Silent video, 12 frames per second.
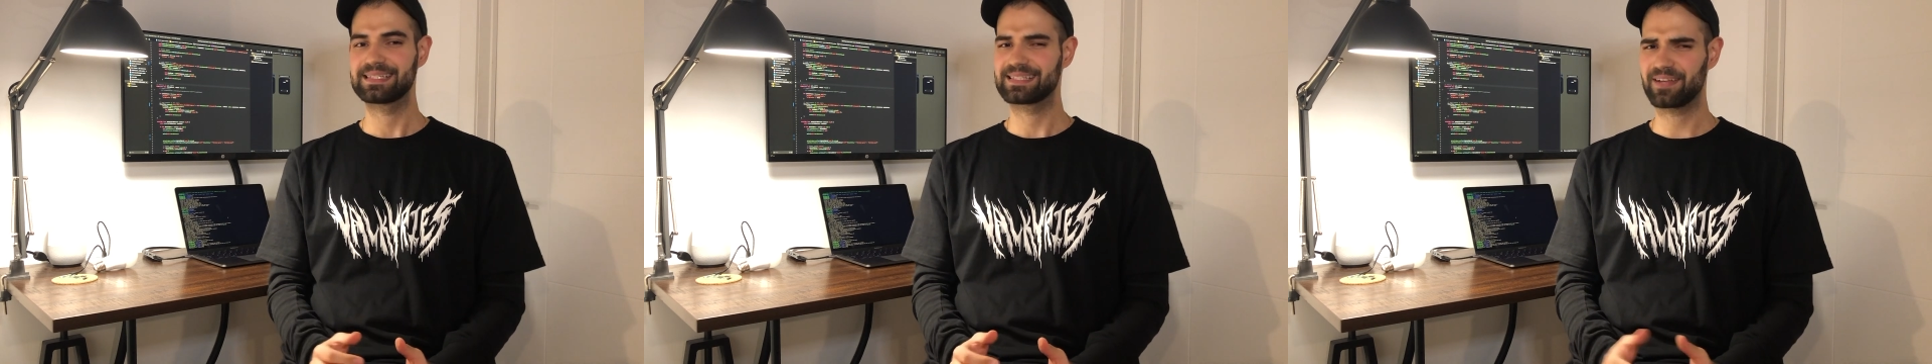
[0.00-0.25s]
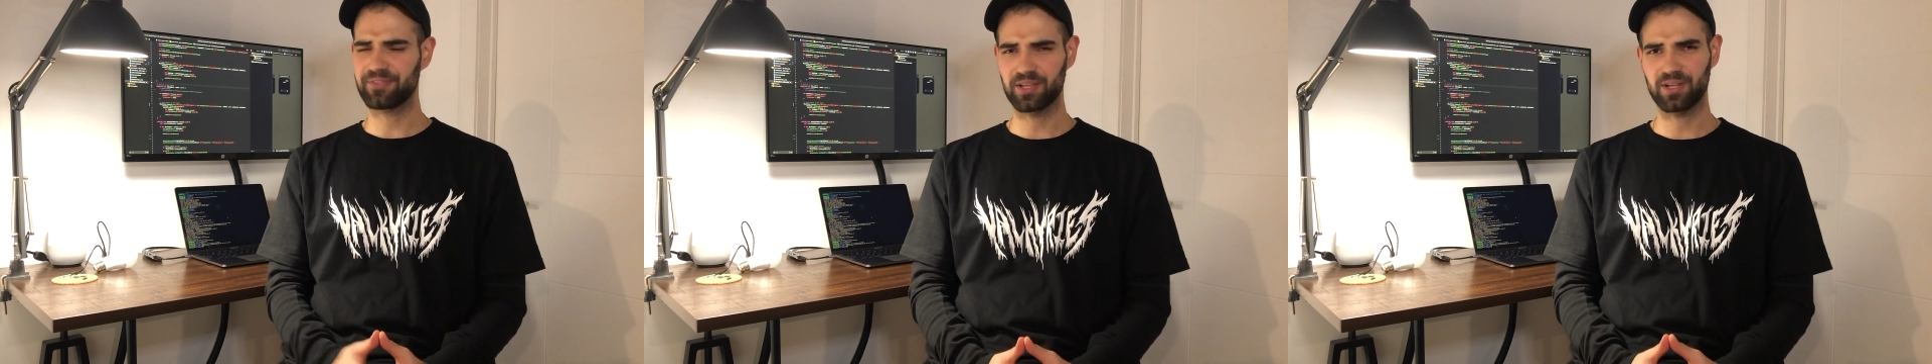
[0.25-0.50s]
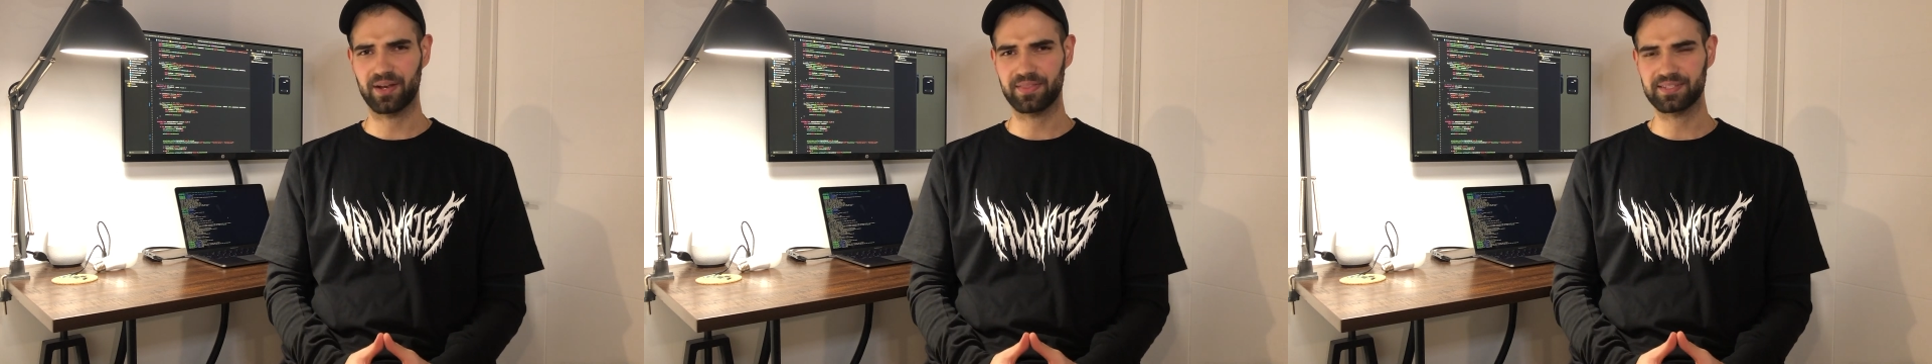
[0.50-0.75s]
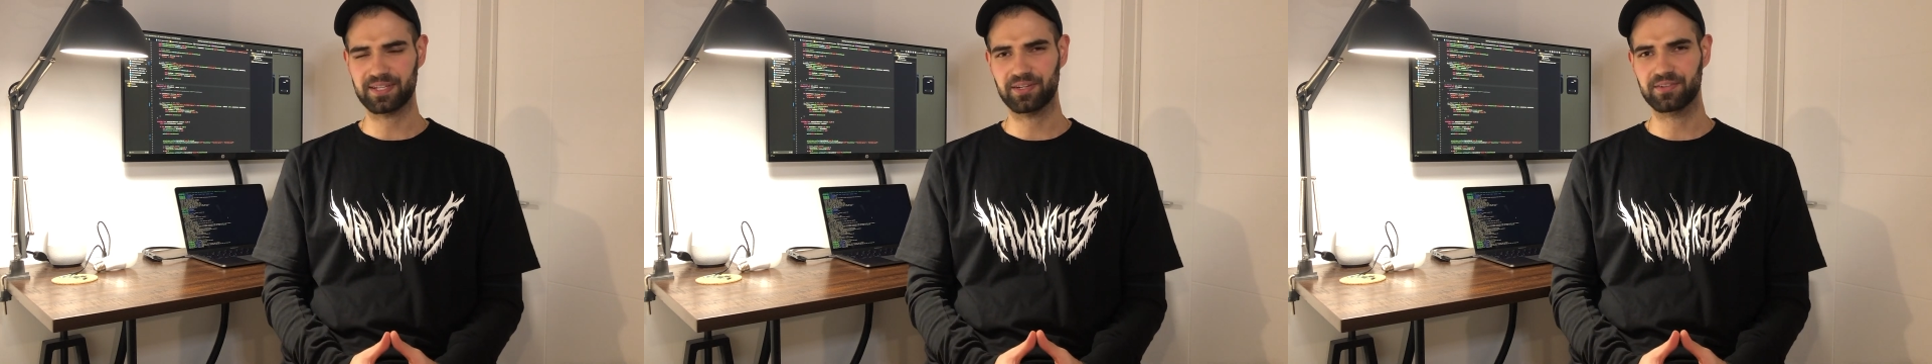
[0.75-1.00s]
There's definitely a lot of
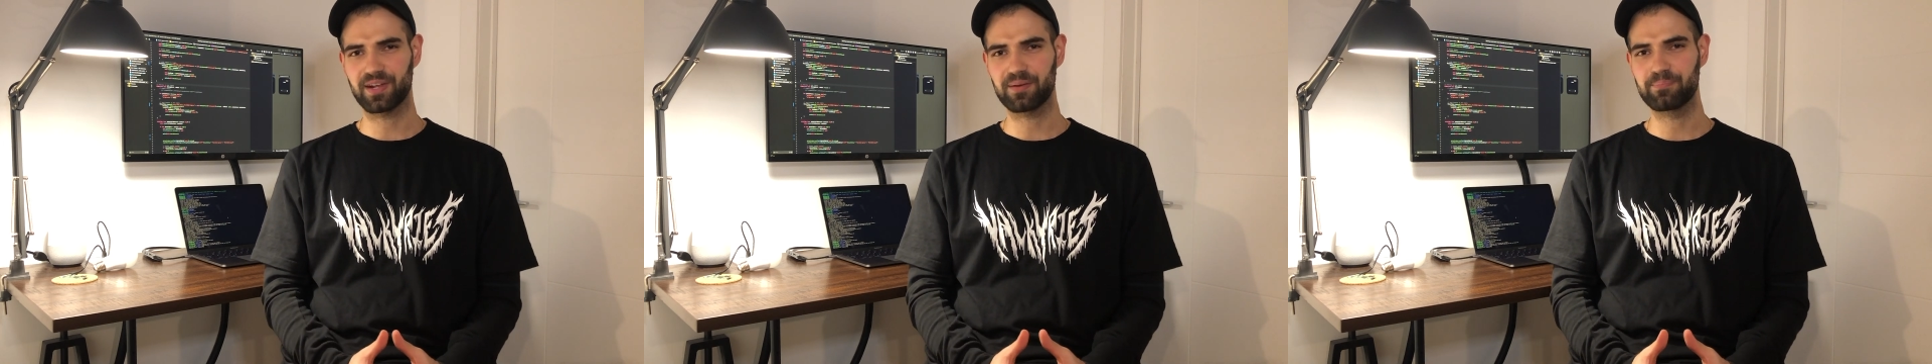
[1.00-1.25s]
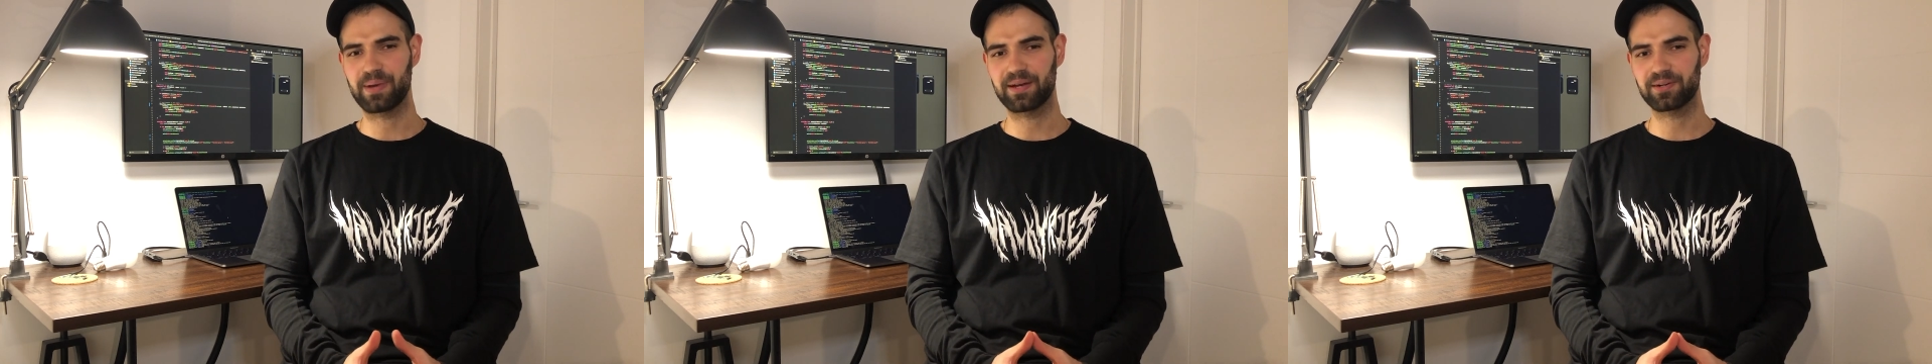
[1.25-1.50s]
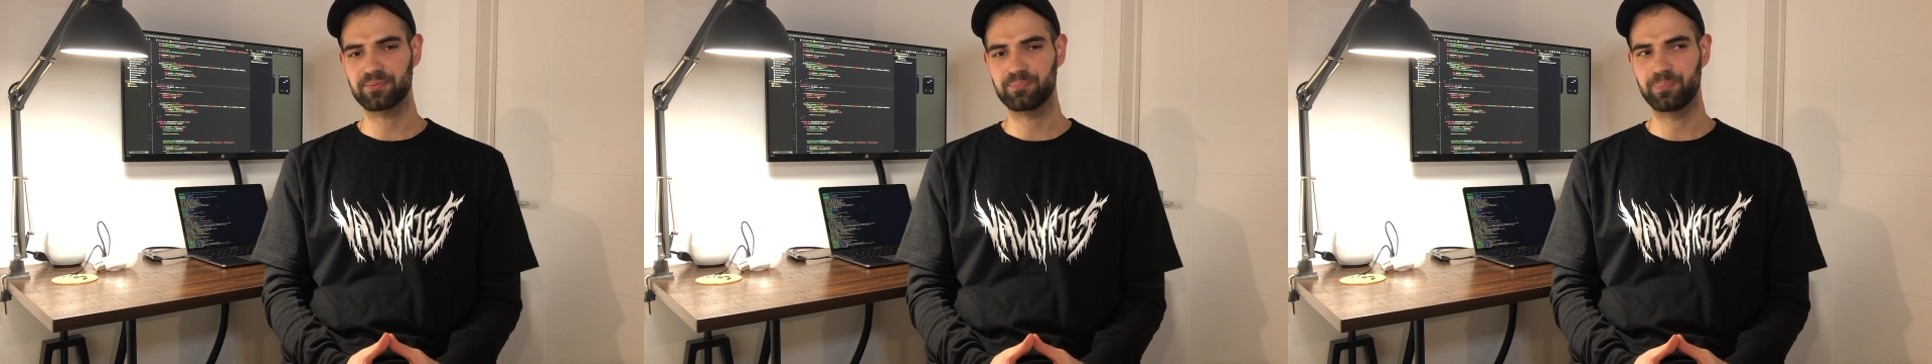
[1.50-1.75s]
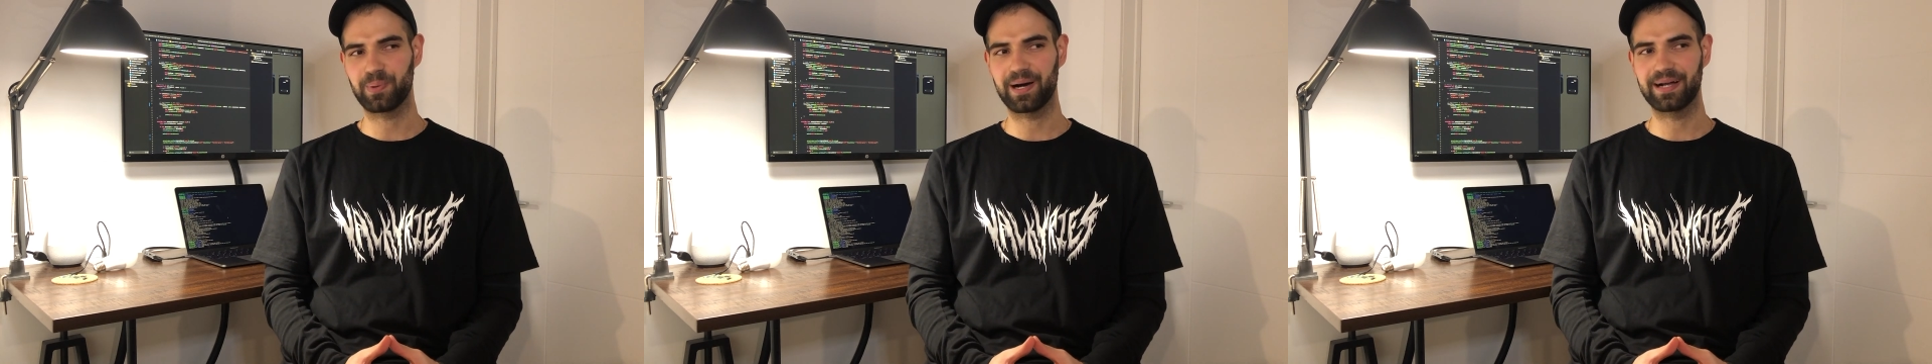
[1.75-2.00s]
things I could have done
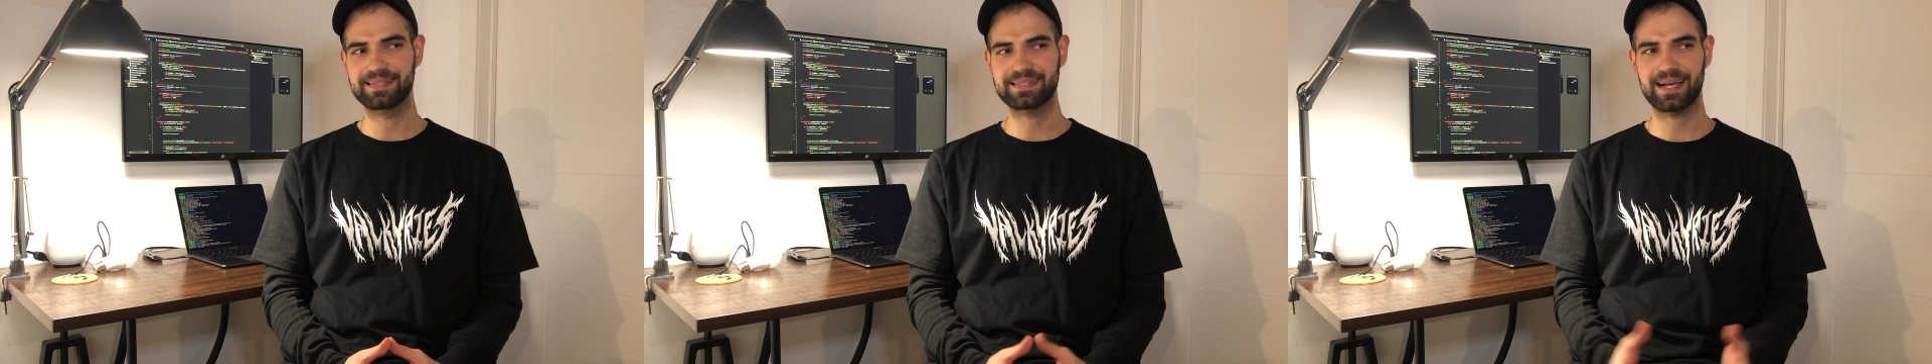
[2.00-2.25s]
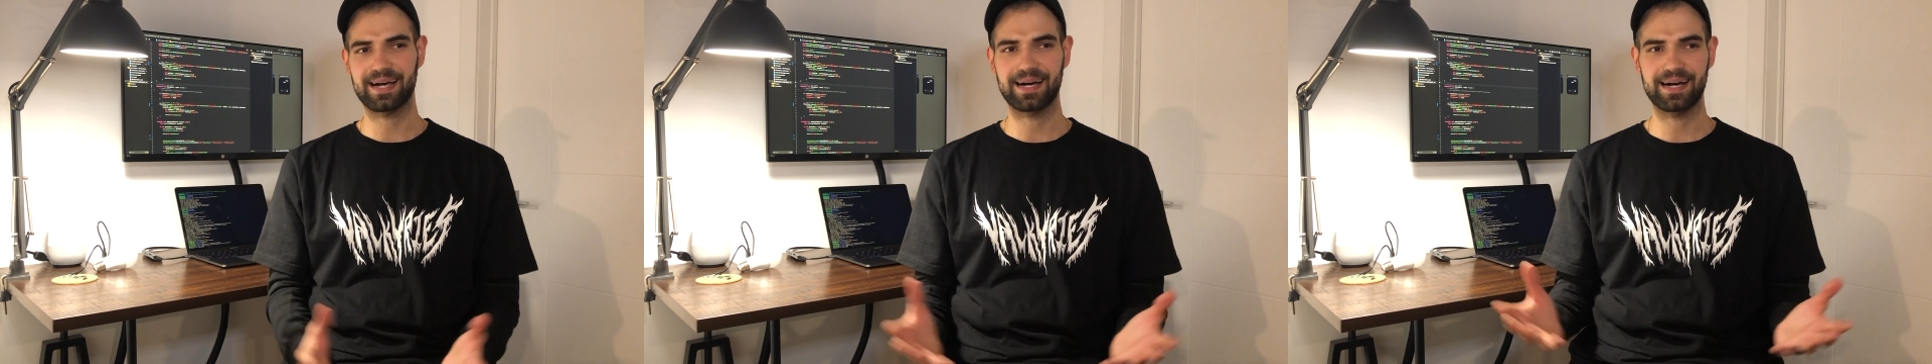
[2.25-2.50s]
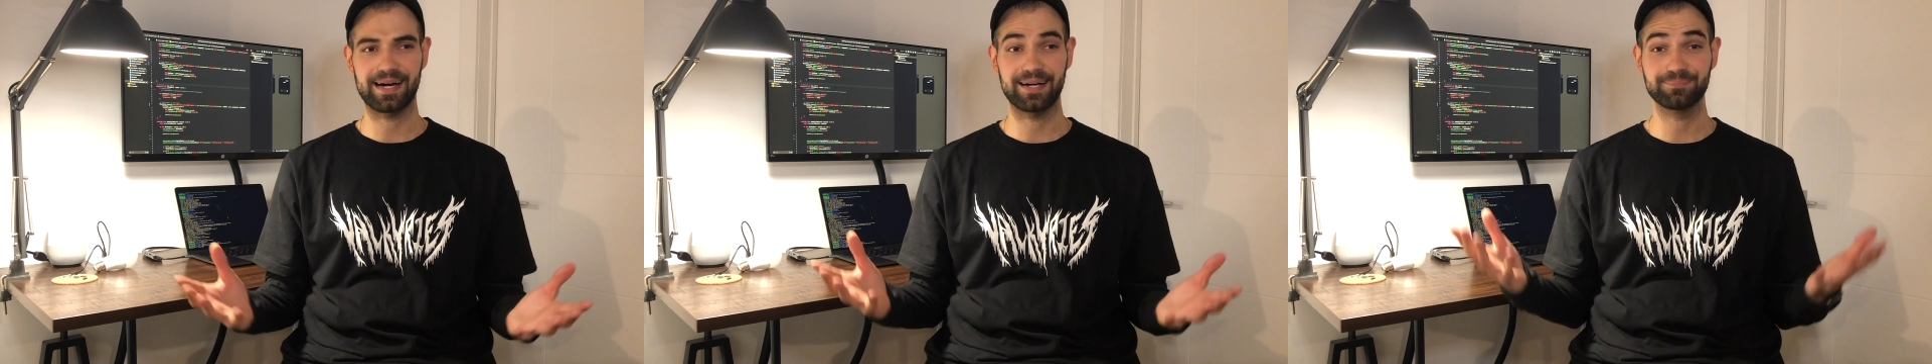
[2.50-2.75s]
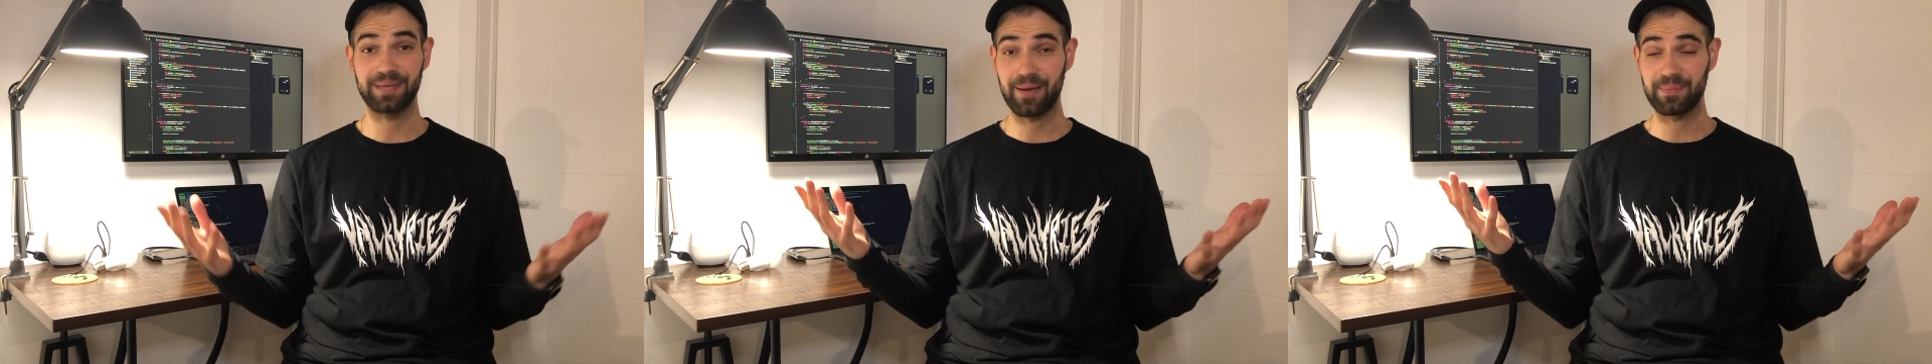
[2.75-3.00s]
better, but
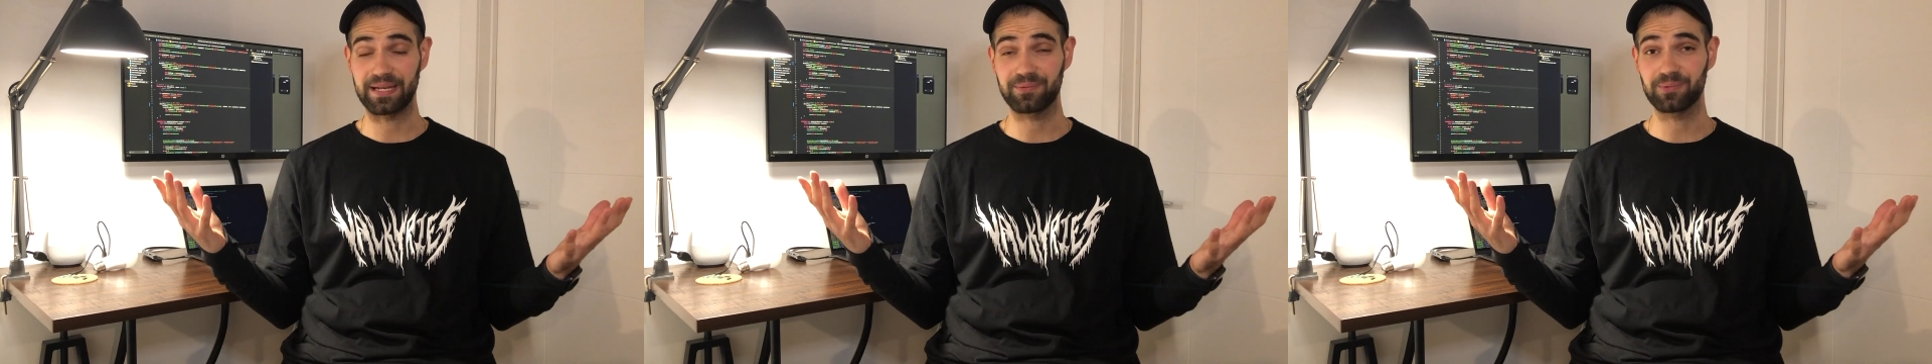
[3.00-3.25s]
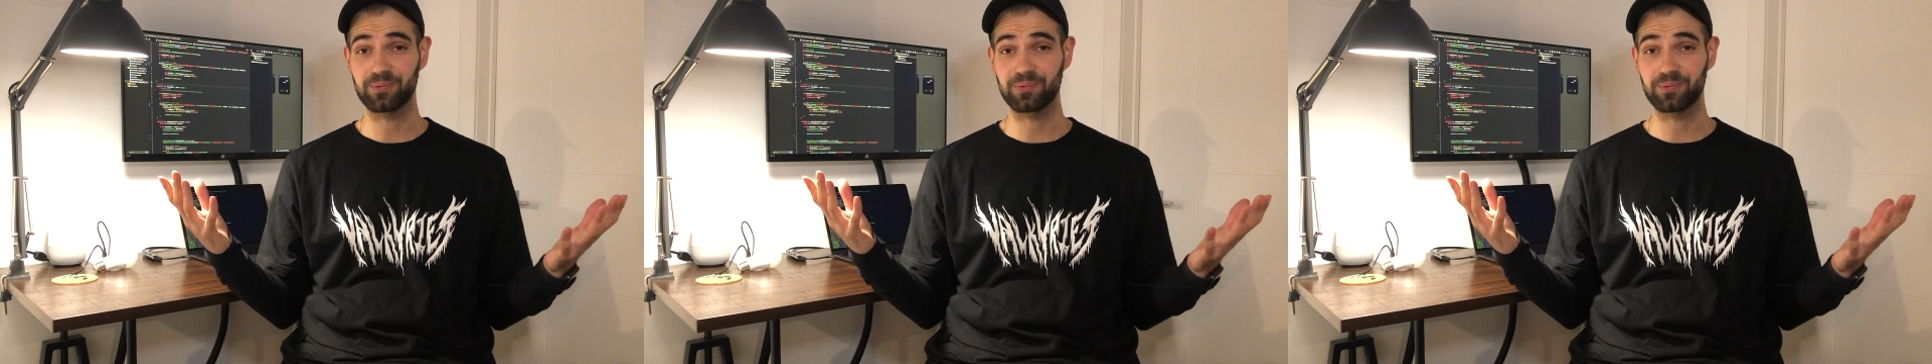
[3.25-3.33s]
I mean, it